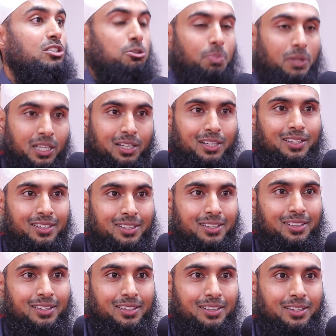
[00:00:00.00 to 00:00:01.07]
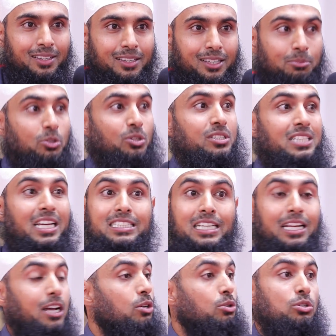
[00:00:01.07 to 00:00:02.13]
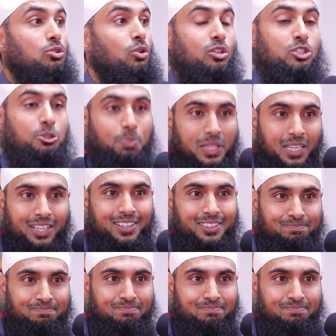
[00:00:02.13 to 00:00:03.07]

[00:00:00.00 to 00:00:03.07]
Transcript: speak. The Mu'tazila could not speak.